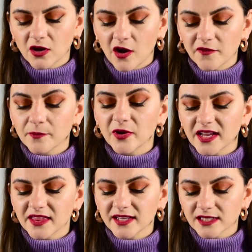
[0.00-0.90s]
coffee pot,
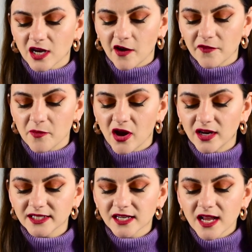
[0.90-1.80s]
I think it's a coffee
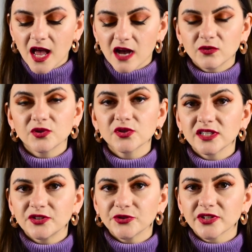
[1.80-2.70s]
pot, and which was
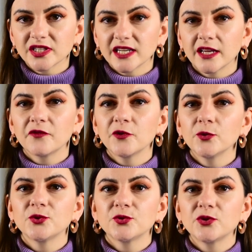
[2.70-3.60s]
interesting. If
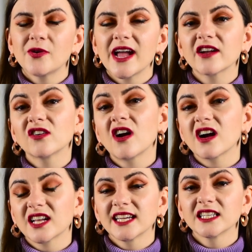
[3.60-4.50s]
you do know anchor
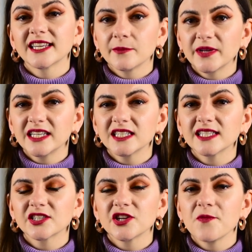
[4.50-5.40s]
hocking a little bit, it's
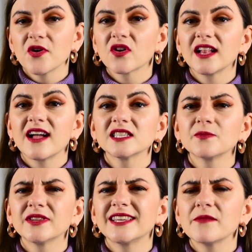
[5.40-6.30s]
actually milk glass,
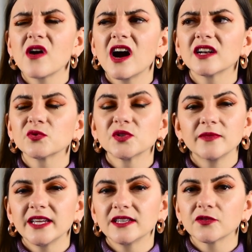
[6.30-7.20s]
but that pot was
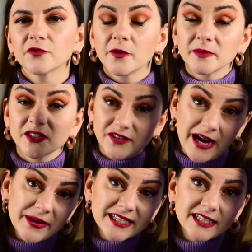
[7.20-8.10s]
made from
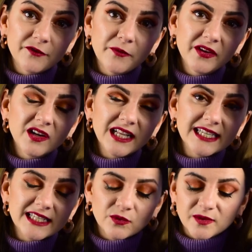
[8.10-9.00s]
ceramics, not from milk
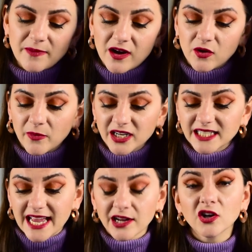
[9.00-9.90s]
glass, and it was
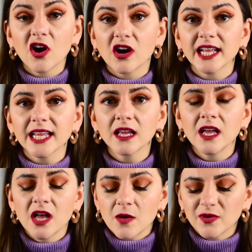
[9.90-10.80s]
marked anchor hocking,
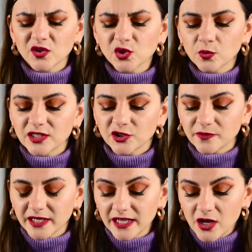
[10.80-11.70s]
but also West
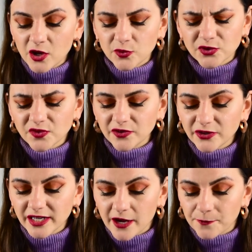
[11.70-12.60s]
Germany, which was
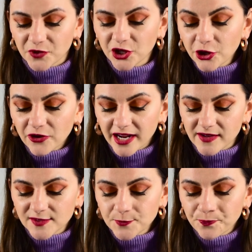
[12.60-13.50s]
very um,
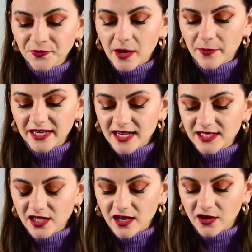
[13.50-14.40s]
curious. But
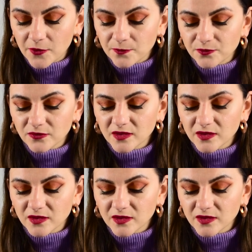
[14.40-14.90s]
I um,